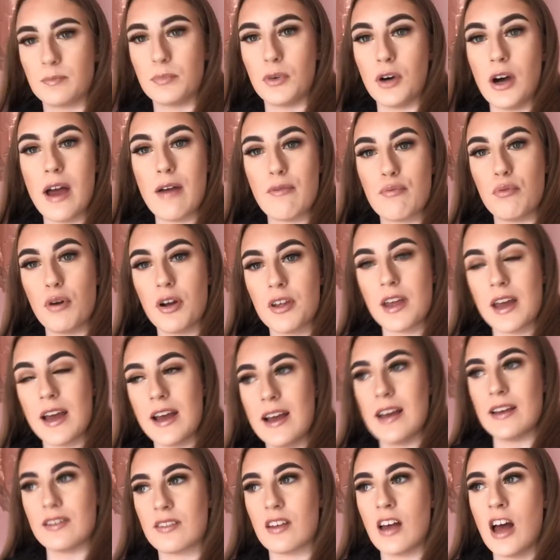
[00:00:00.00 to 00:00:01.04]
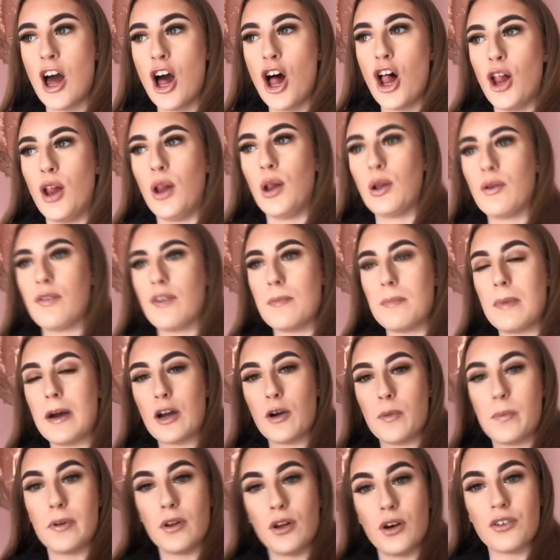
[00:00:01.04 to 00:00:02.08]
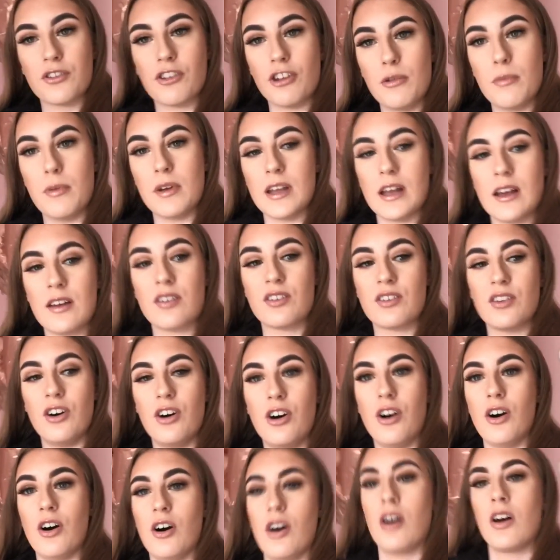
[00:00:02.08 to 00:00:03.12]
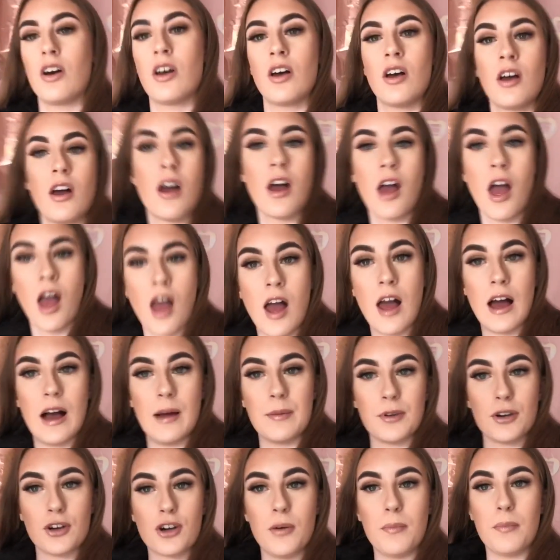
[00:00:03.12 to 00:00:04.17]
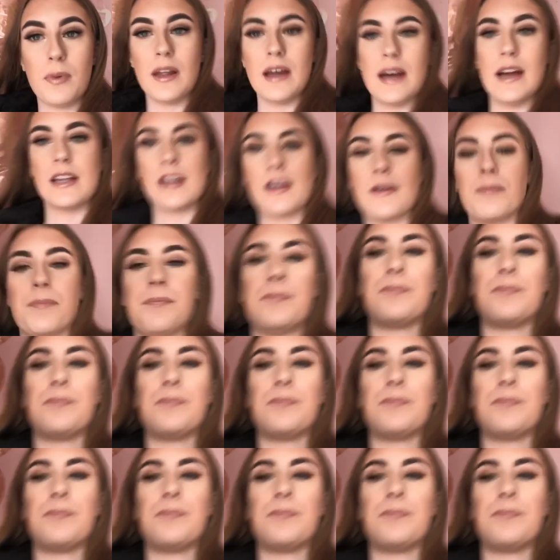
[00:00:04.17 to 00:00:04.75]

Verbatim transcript: but everyone is loving my uploads at the minute, so I'm not complaining.